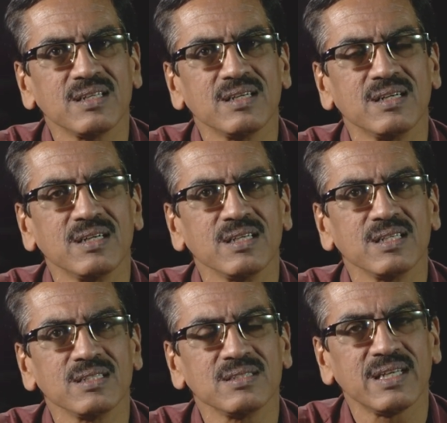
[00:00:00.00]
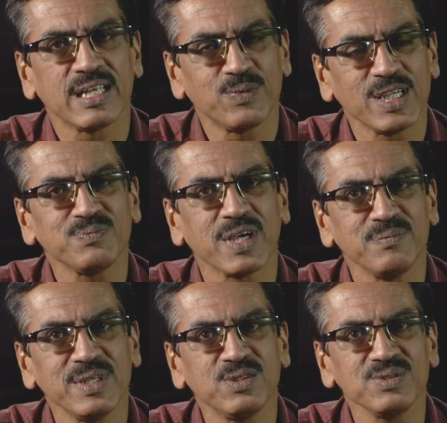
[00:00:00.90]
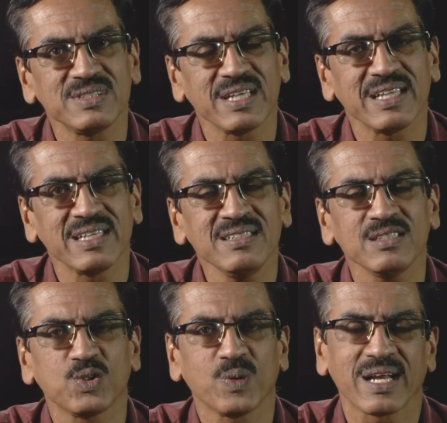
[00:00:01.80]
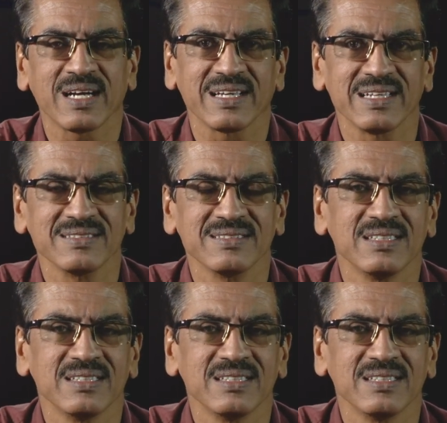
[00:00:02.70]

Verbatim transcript: uh, the advice might be to stay in quarantine.